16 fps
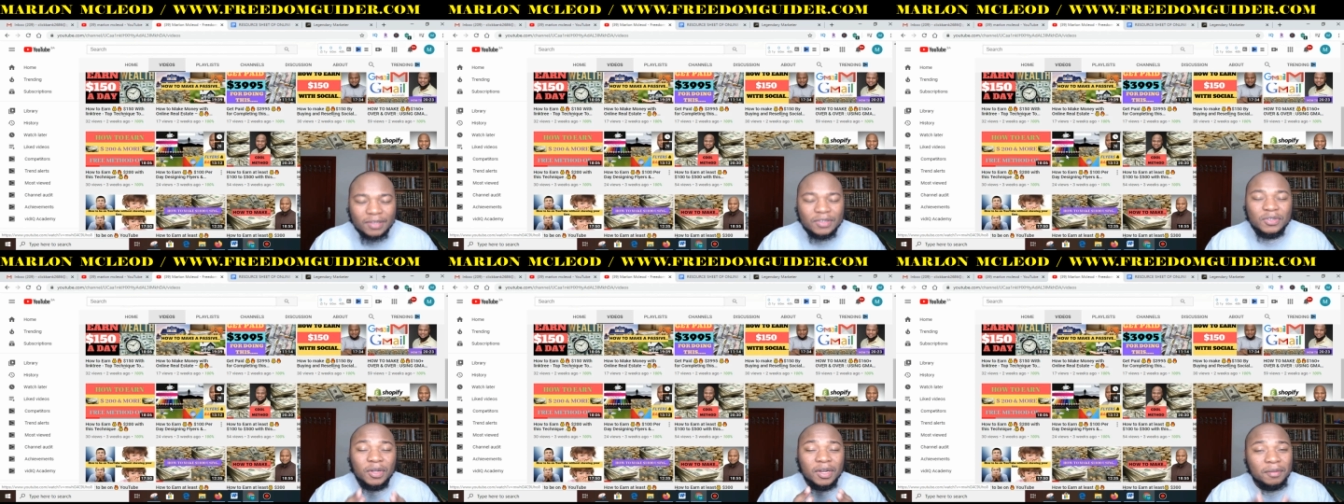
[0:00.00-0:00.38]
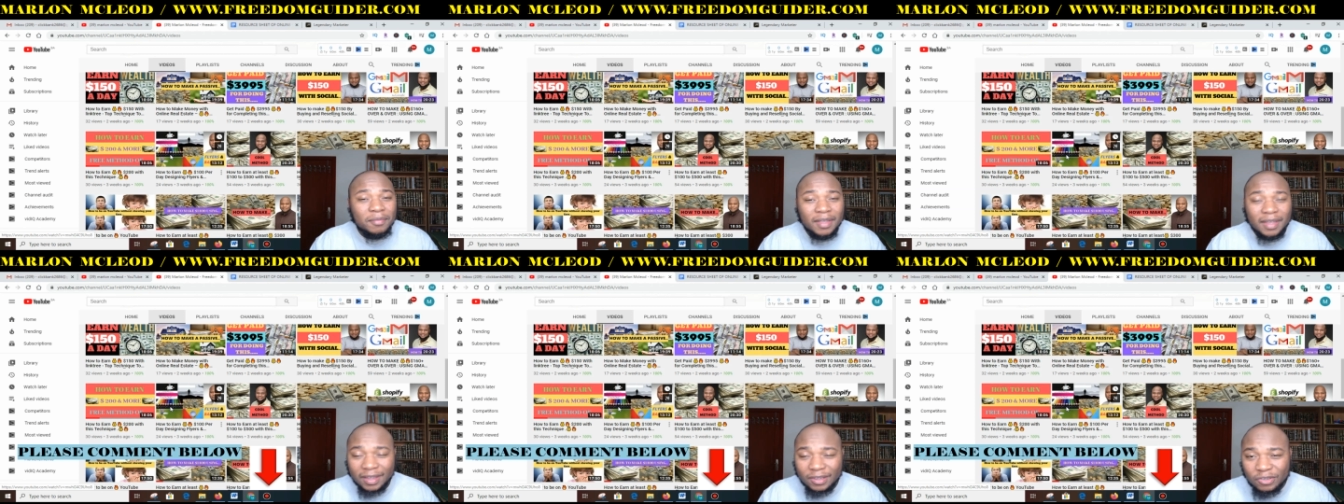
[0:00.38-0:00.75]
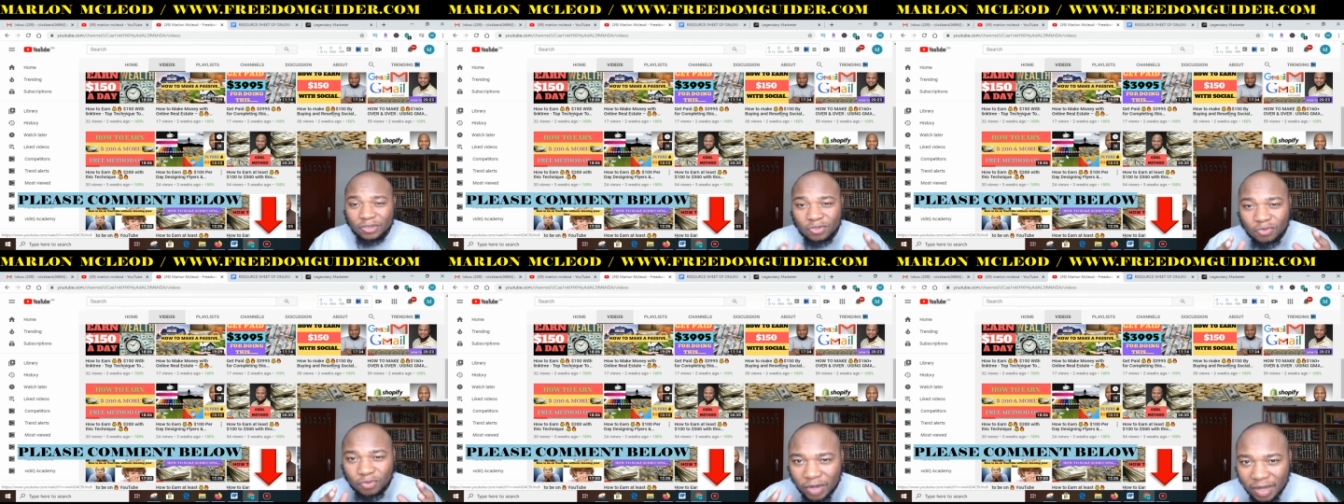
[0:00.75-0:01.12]
It's going to be
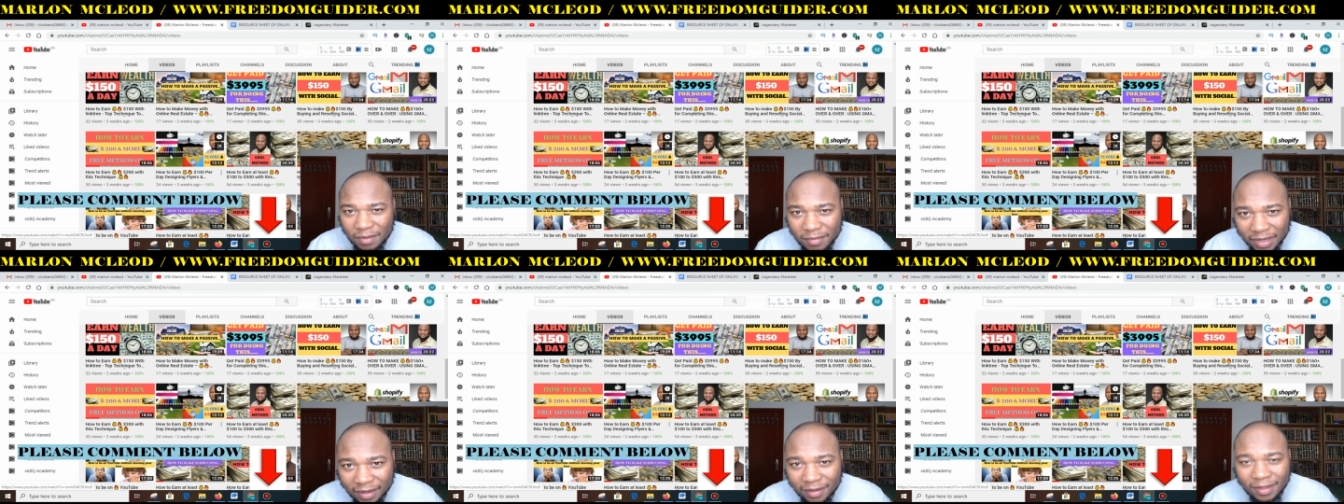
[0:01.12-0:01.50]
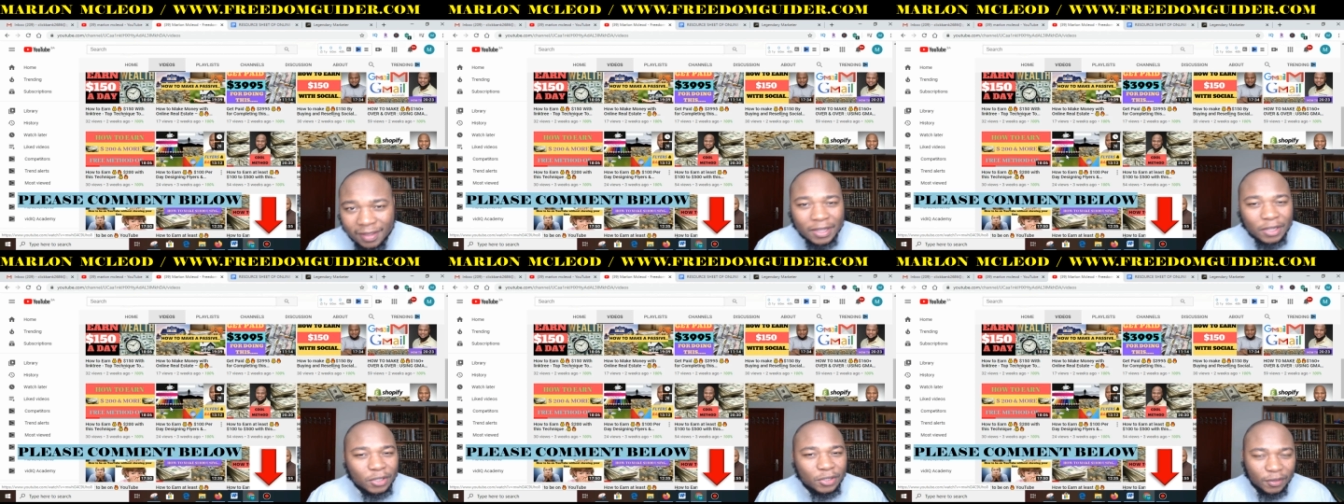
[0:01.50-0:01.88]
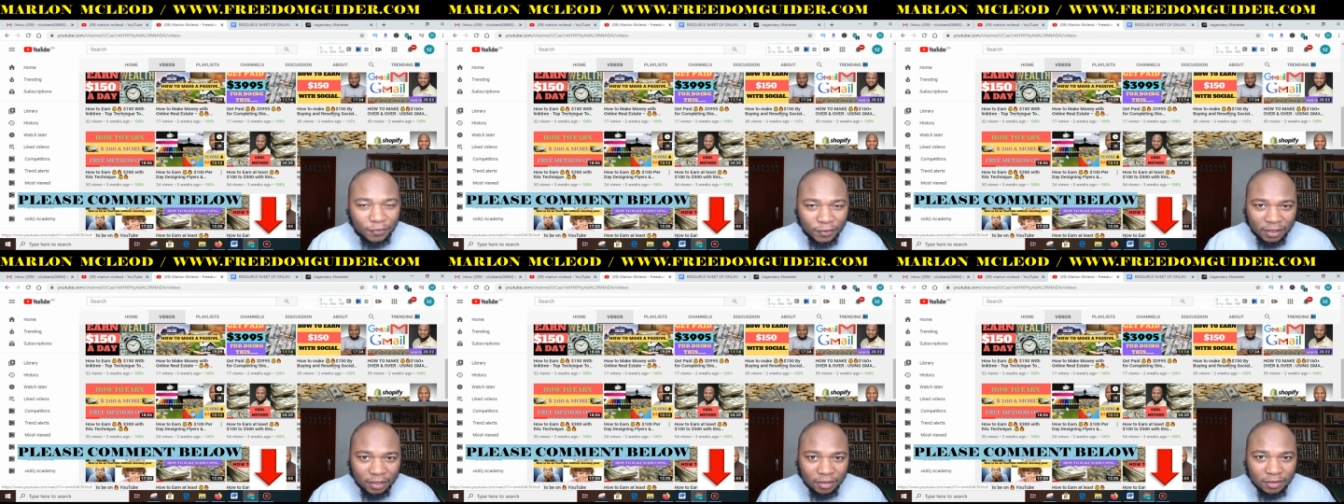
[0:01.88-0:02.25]
extremely
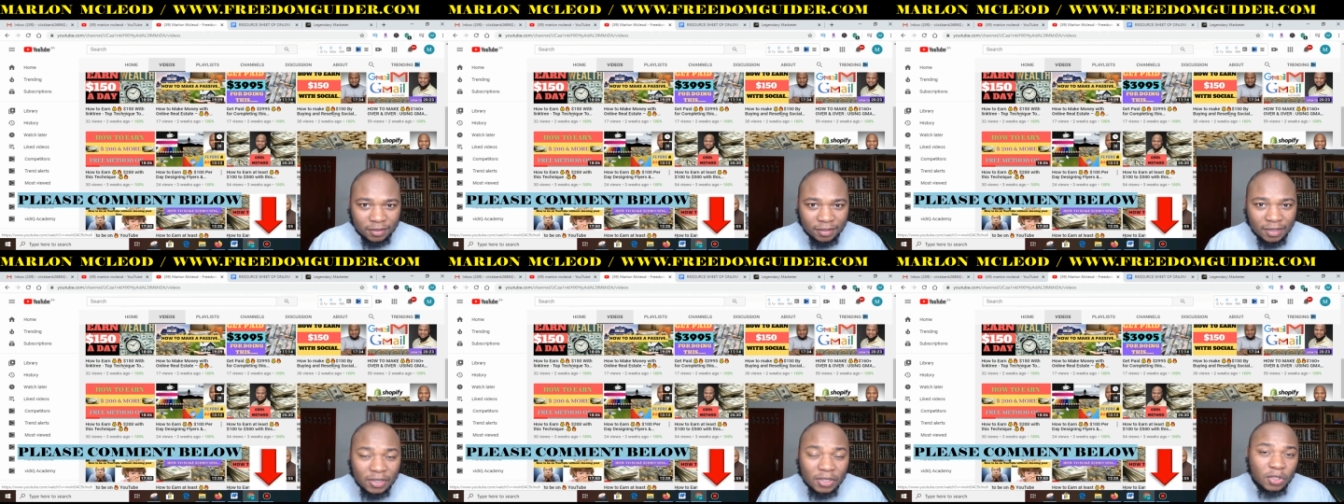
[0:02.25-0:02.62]
difficult.